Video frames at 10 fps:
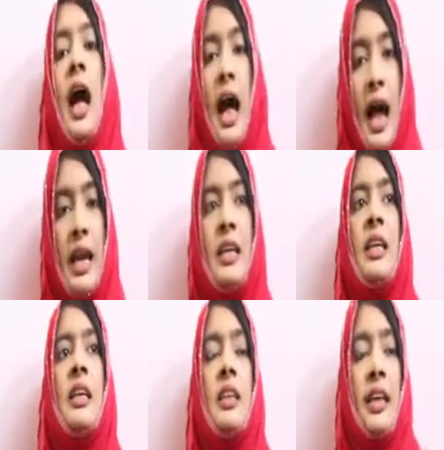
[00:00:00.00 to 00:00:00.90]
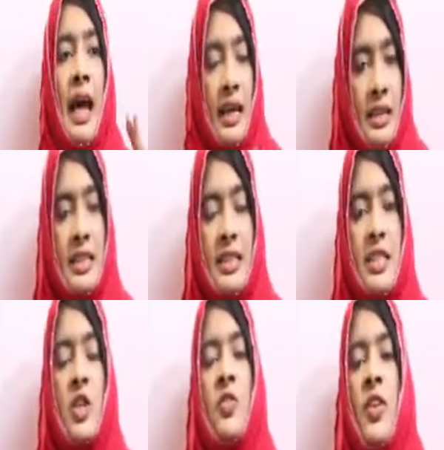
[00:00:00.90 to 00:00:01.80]
and the
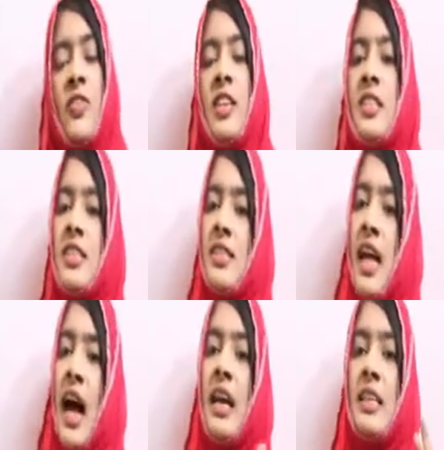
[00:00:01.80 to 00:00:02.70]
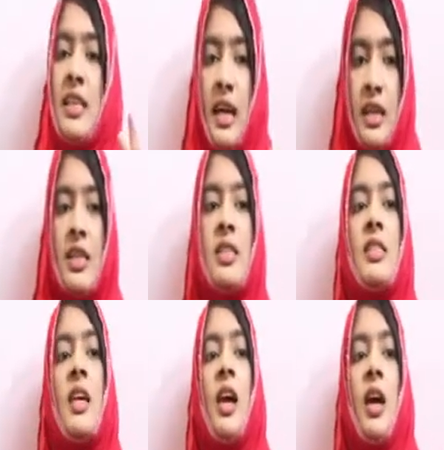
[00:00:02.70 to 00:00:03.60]
characteristic of effilus is that it
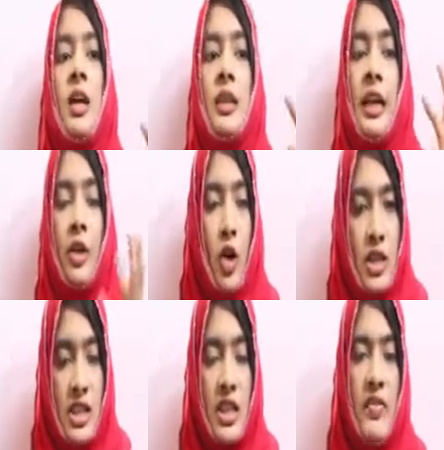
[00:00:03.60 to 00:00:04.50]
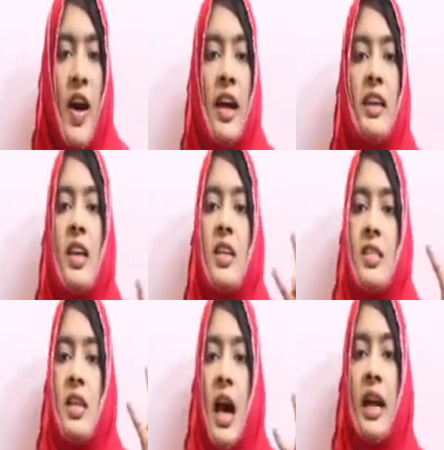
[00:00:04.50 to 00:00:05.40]
occurs, the etiological factor
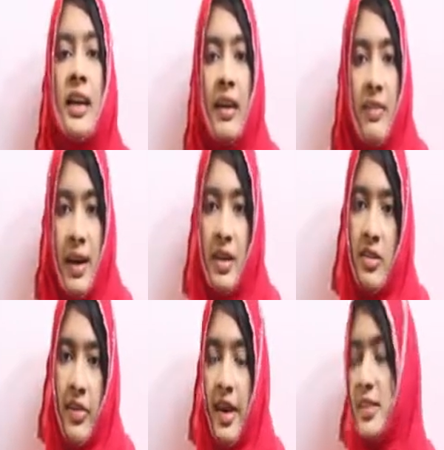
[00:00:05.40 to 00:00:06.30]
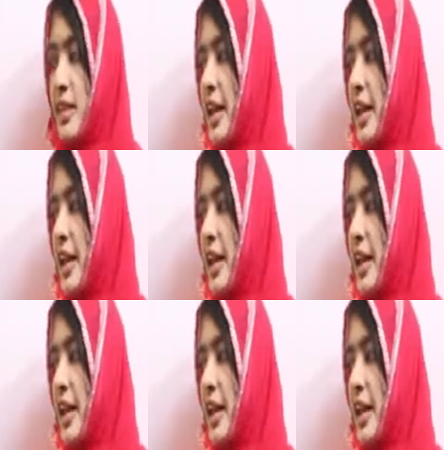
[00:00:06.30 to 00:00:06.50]
is the ultraviolet rays